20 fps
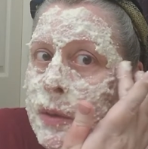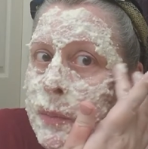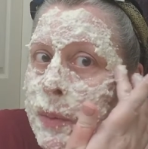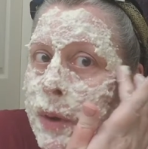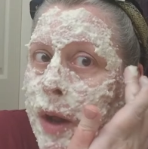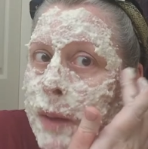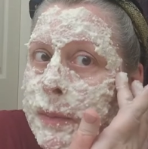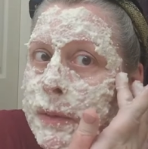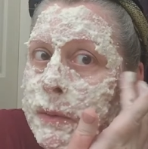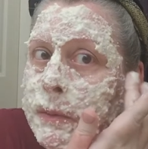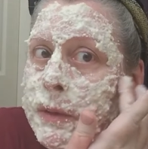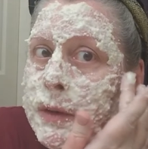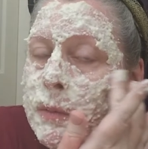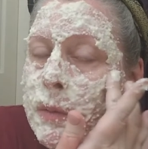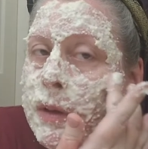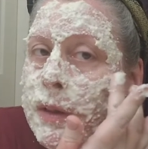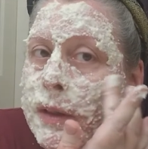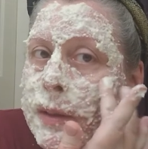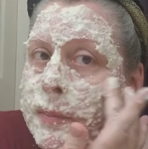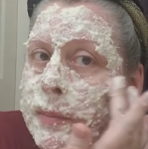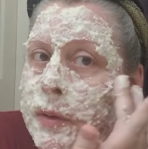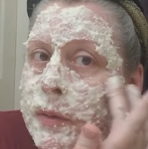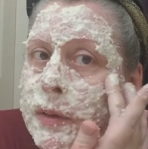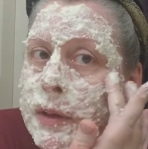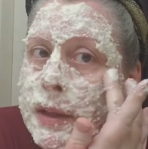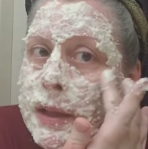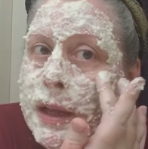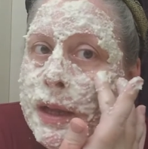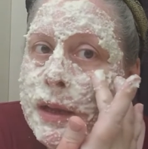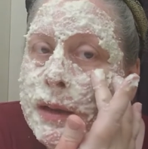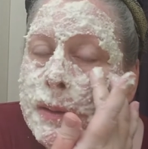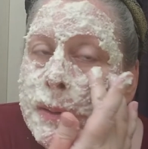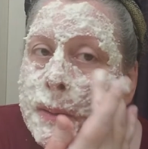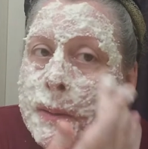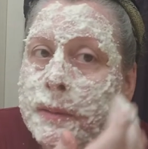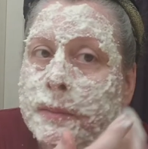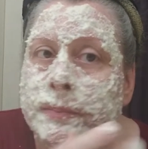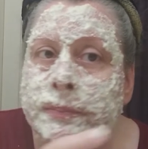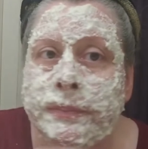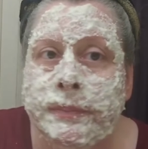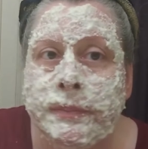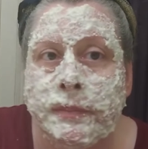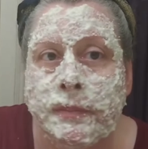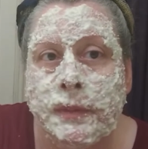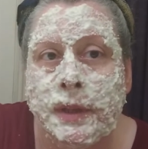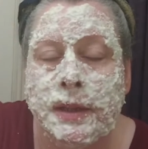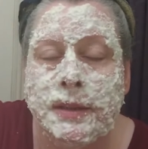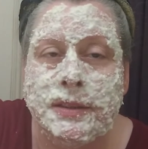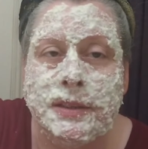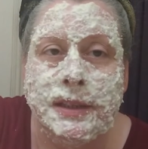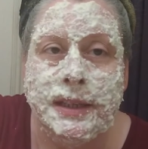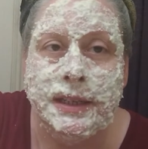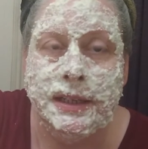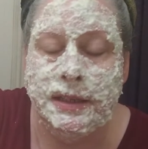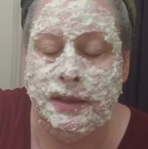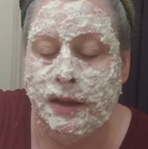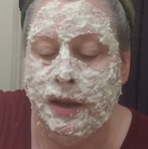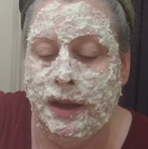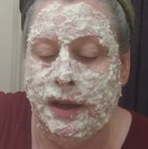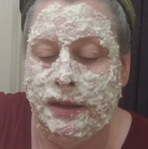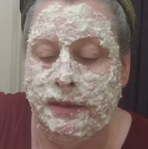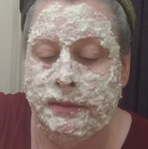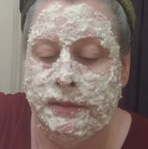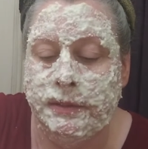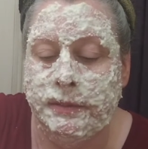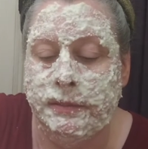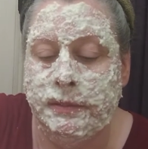I'll probably read while I'm doing that. It's late at night.